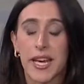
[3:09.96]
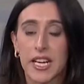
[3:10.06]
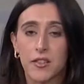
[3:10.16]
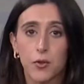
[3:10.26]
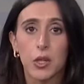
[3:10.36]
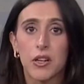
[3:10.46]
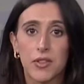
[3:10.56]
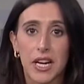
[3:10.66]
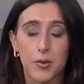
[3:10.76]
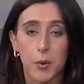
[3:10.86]
a handful
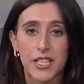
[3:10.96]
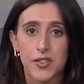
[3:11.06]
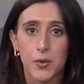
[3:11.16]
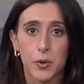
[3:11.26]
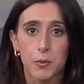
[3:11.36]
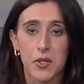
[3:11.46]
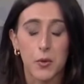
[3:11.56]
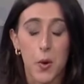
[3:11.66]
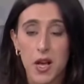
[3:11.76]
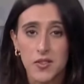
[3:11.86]
of gun rights groups
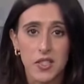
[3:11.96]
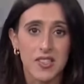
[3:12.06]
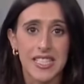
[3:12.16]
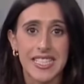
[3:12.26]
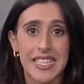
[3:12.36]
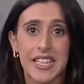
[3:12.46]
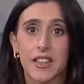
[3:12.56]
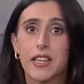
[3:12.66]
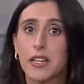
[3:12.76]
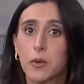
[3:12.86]
across the state to
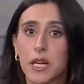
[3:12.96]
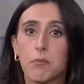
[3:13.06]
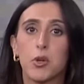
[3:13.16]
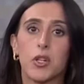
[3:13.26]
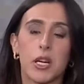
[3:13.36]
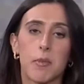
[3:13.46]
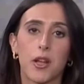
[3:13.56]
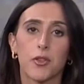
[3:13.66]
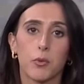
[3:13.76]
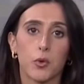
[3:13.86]
get their input
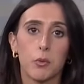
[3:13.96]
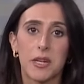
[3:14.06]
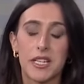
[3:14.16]
about the rule,